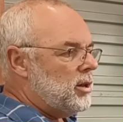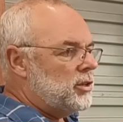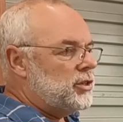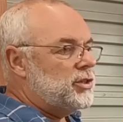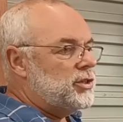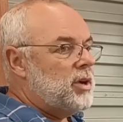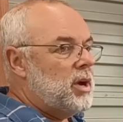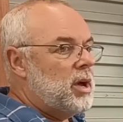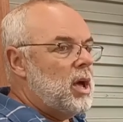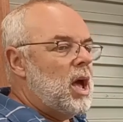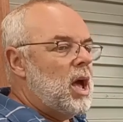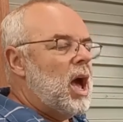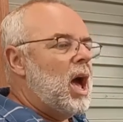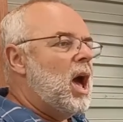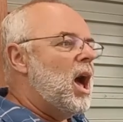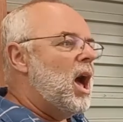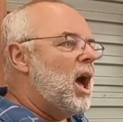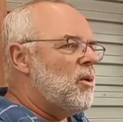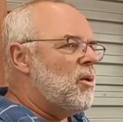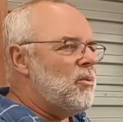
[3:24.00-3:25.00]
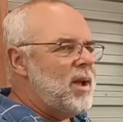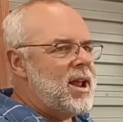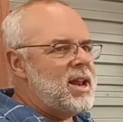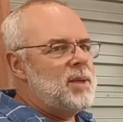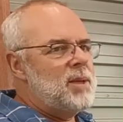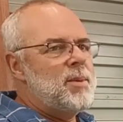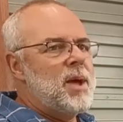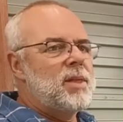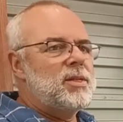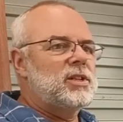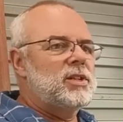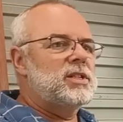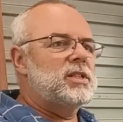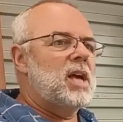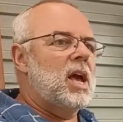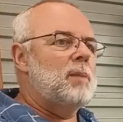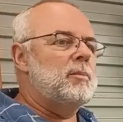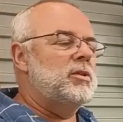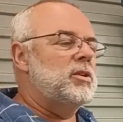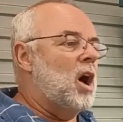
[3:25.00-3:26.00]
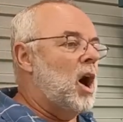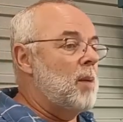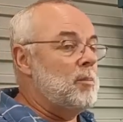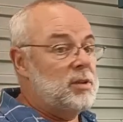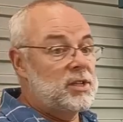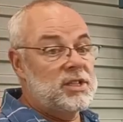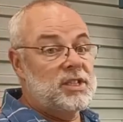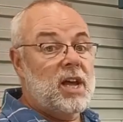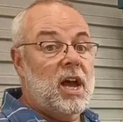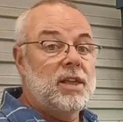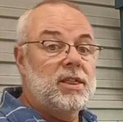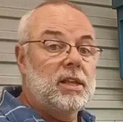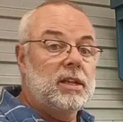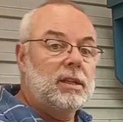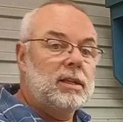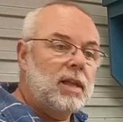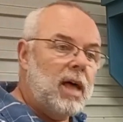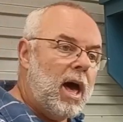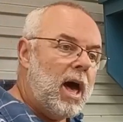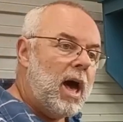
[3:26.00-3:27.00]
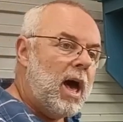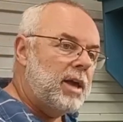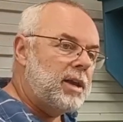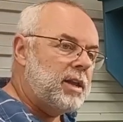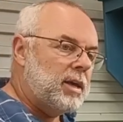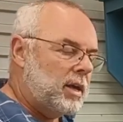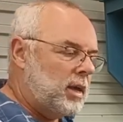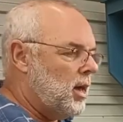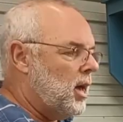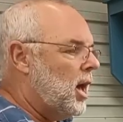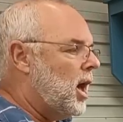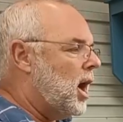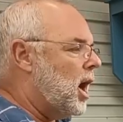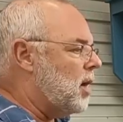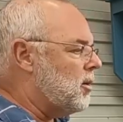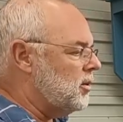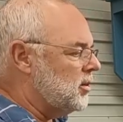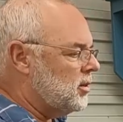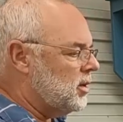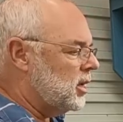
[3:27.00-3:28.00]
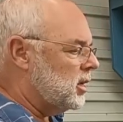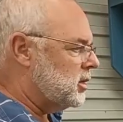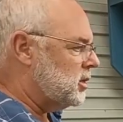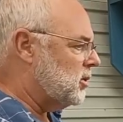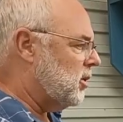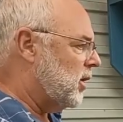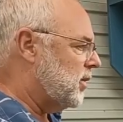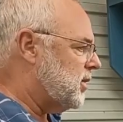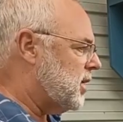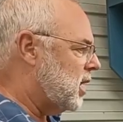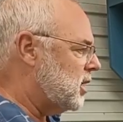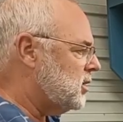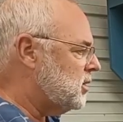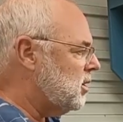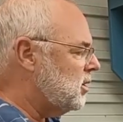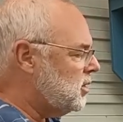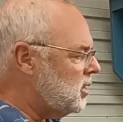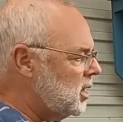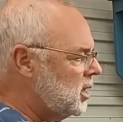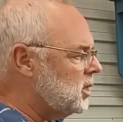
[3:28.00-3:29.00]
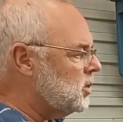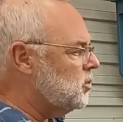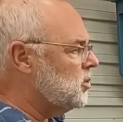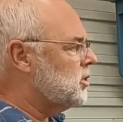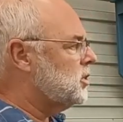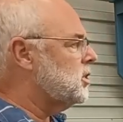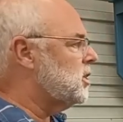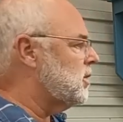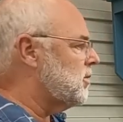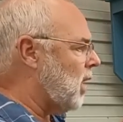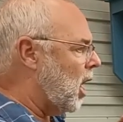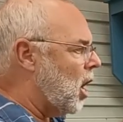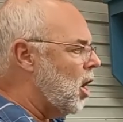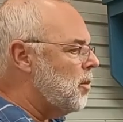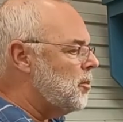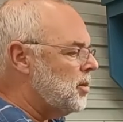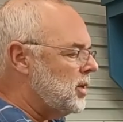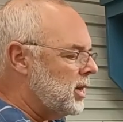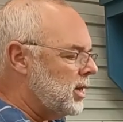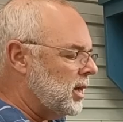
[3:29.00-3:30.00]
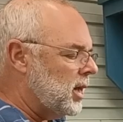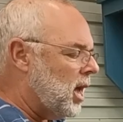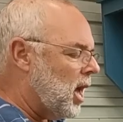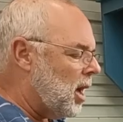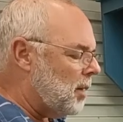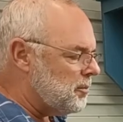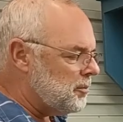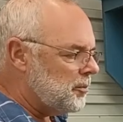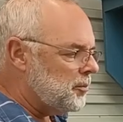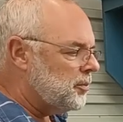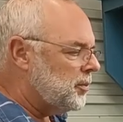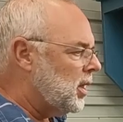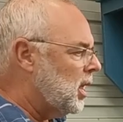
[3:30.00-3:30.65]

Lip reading: Australia around about the same time as, say, the Lathe car and things like that. So things were sort of opening up.